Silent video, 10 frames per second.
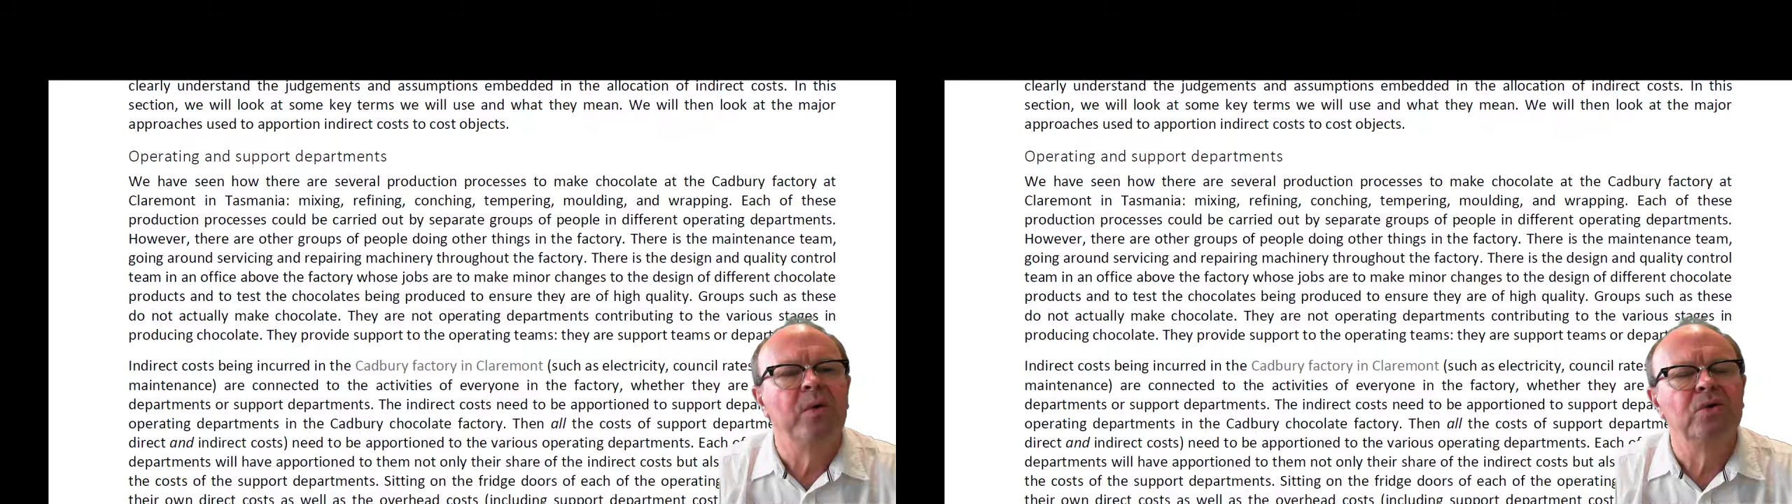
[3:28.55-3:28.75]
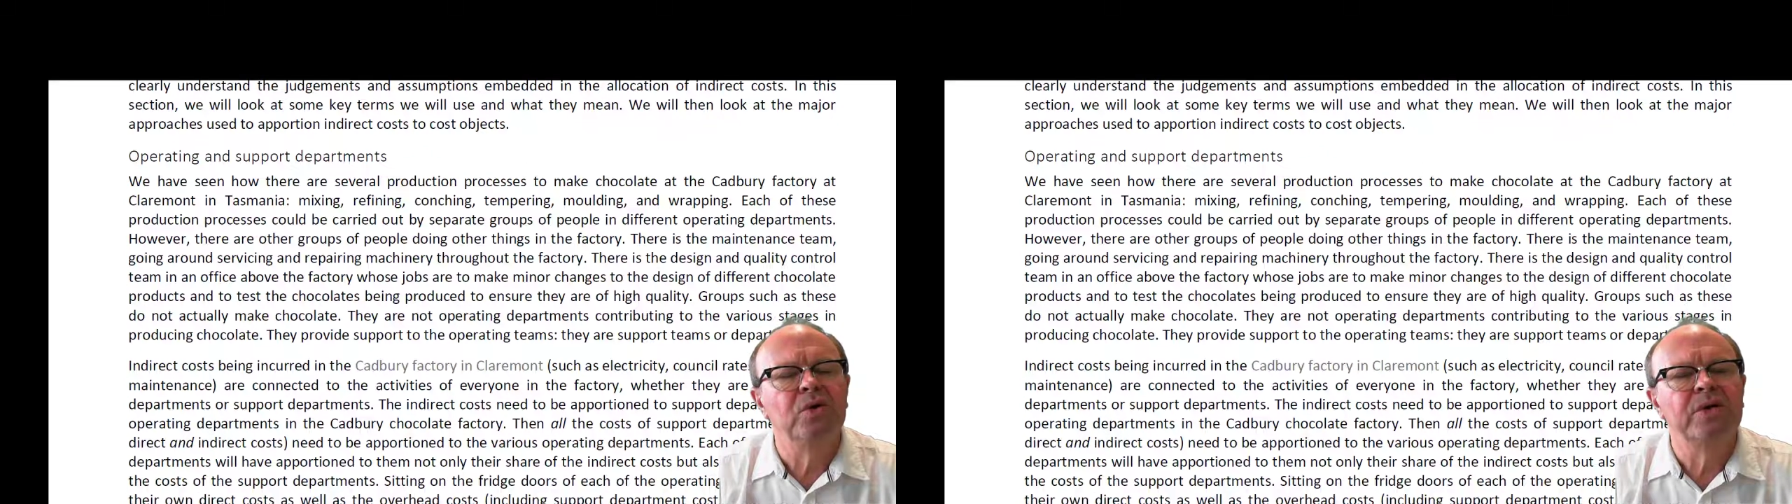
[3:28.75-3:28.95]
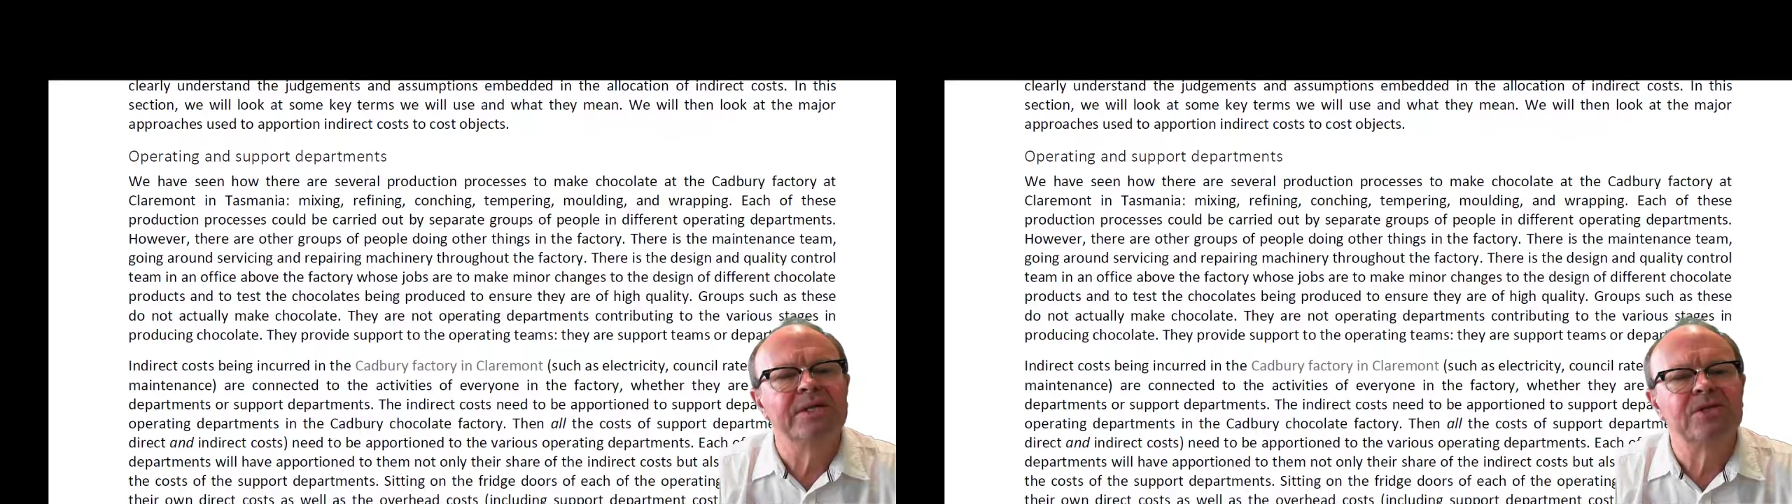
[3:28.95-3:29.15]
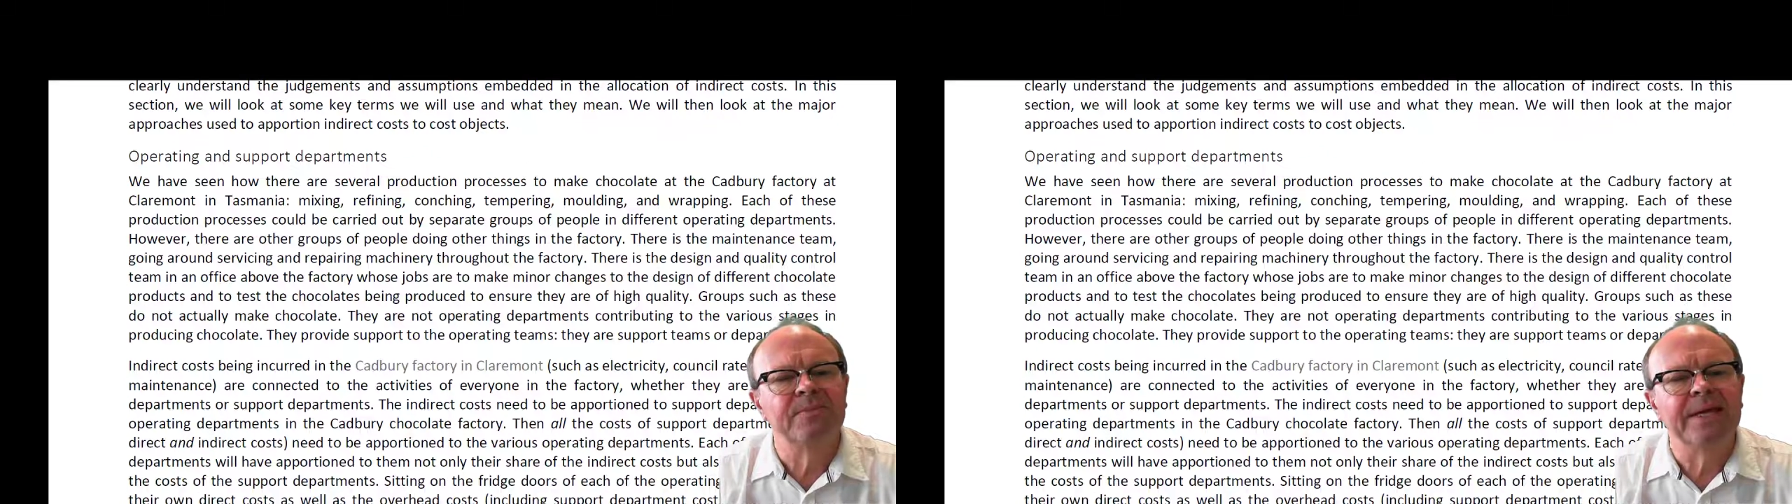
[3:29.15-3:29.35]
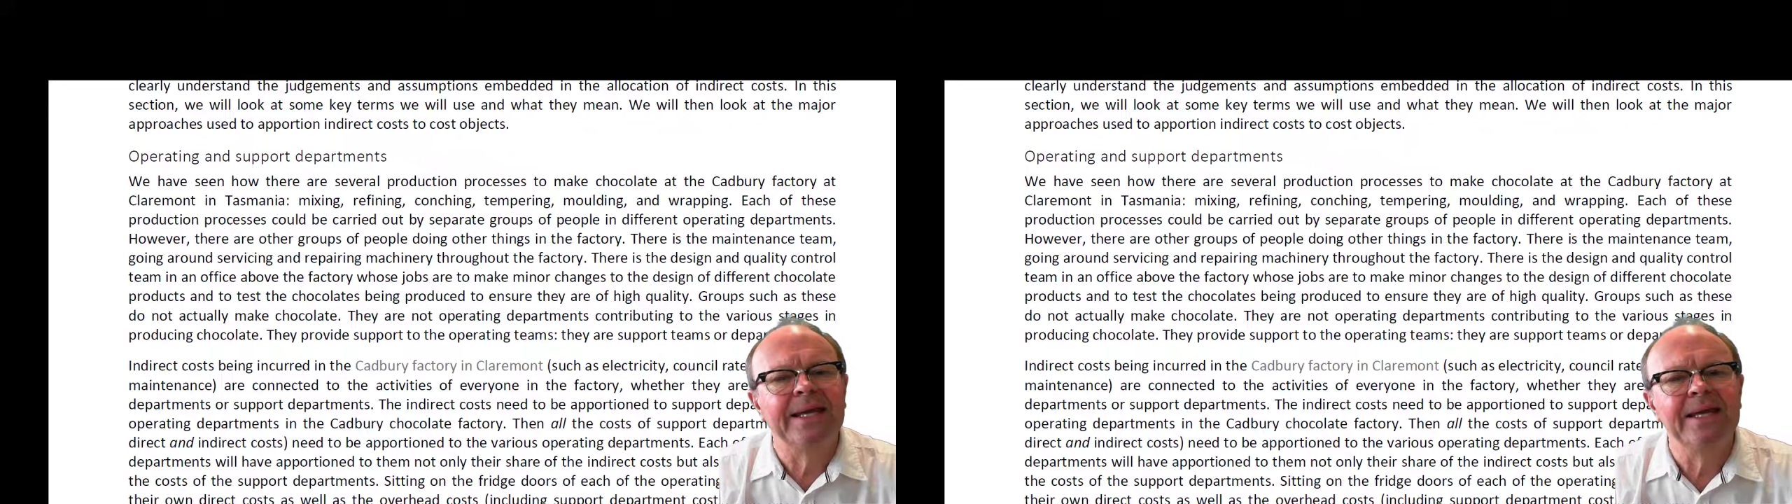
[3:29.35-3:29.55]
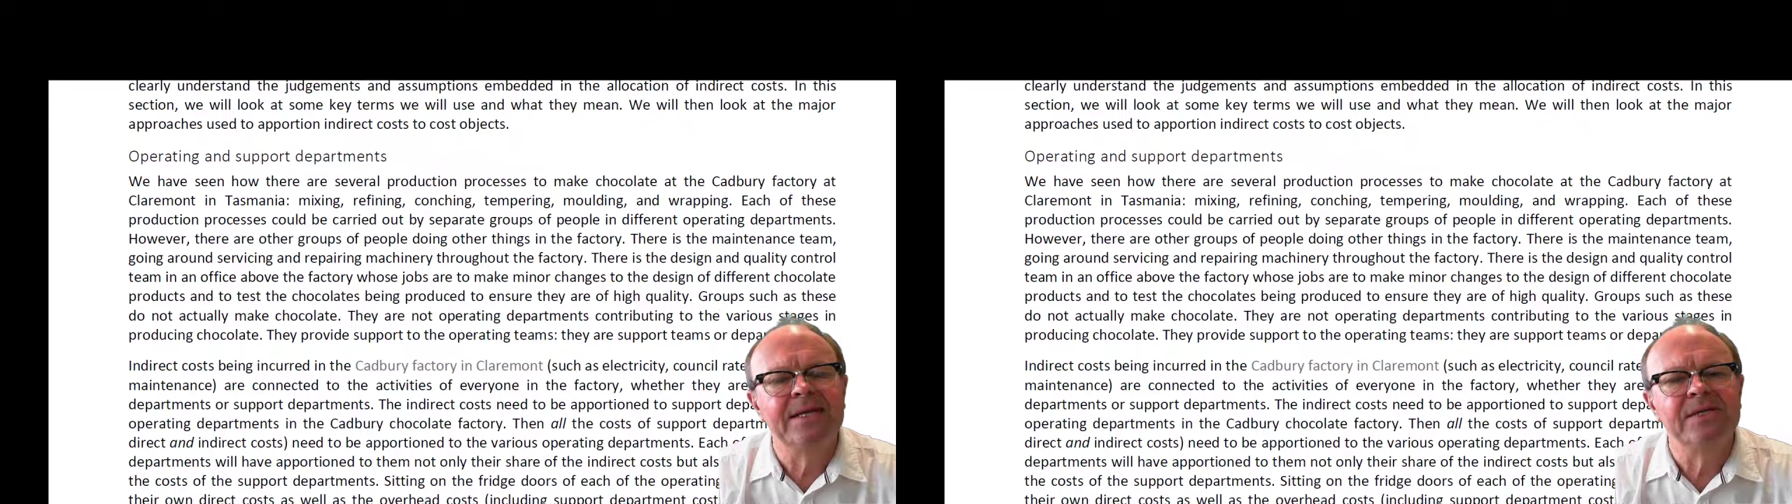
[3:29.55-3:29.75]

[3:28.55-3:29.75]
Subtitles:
will look at some key